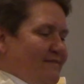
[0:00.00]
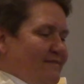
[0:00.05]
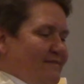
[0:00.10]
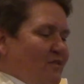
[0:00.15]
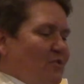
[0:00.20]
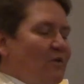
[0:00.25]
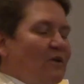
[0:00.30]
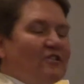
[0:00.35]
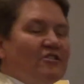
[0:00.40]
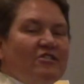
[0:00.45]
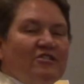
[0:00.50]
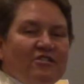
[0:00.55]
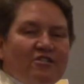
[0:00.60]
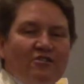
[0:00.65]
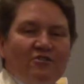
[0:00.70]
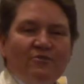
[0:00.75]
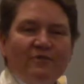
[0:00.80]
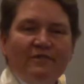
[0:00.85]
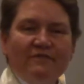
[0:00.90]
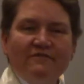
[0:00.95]
You are
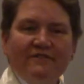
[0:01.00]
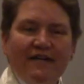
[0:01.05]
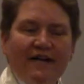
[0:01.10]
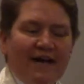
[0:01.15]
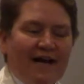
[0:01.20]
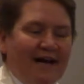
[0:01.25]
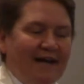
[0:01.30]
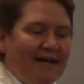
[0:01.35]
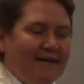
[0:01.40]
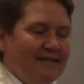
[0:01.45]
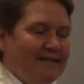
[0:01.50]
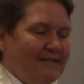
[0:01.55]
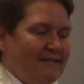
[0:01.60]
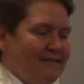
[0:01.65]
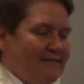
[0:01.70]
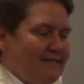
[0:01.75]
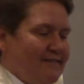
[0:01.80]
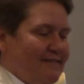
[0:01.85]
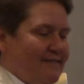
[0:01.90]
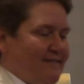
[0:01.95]
children of God,
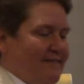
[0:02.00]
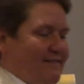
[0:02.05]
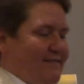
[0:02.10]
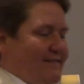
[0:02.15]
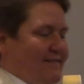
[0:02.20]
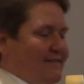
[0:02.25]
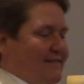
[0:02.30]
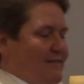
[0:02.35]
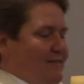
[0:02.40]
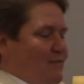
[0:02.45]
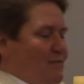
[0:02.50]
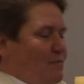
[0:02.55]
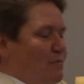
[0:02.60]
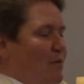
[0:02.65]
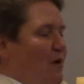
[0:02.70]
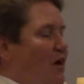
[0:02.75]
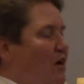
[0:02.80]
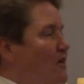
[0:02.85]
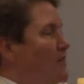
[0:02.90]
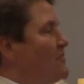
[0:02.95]

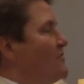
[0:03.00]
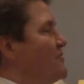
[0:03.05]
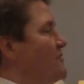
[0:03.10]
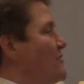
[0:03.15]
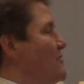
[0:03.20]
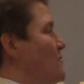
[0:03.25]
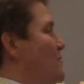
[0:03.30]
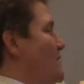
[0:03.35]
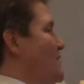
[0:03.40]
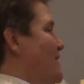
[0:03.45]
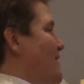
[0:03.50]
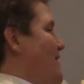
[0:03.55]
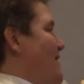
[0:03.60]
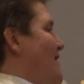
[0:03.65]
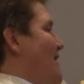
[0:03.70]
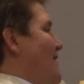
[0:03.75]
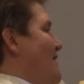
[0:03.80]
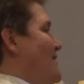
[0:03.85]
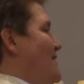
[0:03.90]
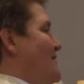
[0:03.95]
partners with
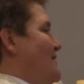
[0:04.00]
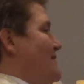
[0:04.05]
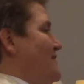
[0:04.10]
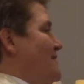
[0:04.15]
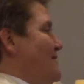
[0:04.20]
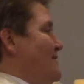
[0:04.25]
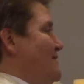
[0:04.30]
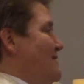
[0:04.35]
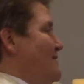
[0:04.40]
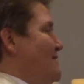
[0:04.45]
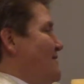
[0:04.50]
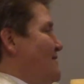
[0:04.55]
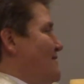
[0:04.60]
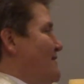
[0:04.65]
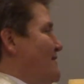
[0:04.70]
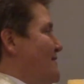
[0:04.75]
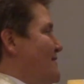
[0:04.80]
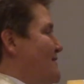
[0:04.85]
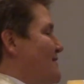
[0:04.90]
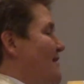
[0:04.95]
God,
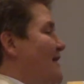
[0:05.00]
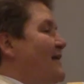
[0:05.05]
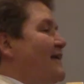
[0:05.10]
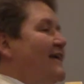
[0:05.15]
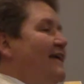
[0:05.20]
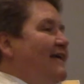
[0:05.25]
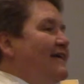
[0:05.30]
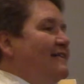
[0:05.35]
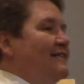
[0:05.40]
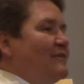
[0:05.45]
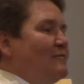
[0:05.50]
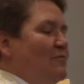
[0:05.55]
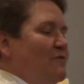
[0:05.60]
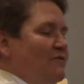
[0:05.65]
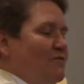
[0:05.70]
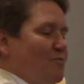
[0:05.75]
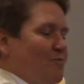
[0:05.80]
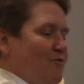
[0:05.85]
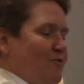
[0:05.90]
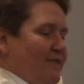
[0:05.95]
a kingdom
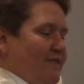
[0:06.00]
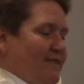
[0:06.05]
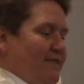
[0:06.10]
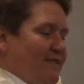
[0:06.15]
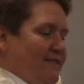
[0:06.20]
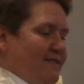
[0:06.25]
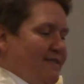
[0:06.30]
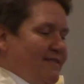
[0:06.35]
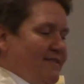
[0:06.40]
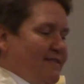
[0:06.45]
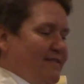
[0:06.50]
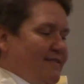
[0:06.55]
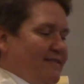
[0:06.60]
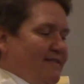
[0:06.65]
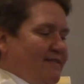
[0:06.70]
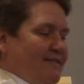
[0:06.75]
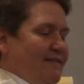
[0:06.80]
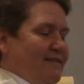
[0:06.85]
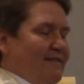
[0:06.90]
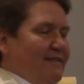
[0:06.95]
of priests,
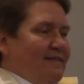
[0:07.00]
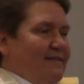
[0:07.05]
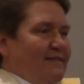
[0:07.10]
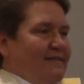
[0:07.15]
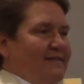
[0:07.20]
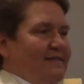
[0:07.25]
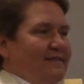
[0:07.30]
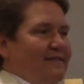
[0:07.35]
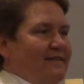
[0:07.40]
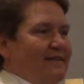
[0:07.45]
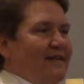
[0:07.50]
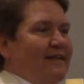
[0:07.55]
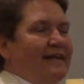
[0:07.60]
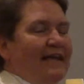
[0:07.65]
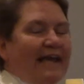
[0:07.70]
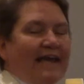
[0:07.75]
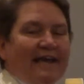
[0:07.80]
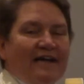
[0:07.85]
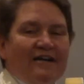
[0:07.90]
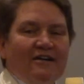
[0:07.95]
and
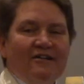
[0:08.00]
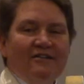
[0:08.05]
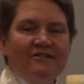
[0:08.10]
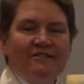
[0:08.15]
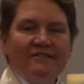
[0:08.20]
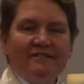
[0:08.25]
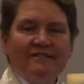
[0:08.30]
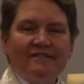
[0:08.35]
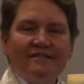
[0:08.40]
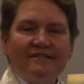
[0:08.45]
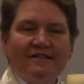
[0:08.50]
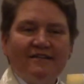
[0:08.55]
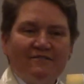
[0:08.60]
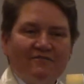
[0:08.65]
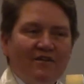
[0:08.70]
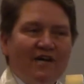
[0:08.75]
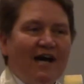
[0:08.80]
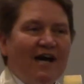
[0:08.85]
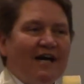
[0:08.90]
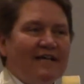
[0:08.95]
heirs
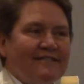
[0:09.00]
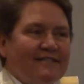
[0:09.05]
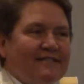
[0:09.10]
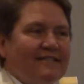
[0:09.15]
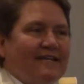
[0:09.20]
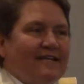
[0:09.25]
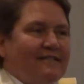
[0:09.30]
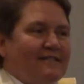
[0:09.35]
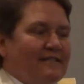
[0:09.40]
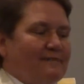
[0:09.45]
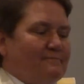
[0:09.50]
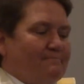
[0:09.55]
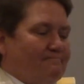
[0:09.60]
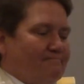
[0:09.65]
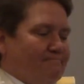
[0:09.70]
of God's kingdom.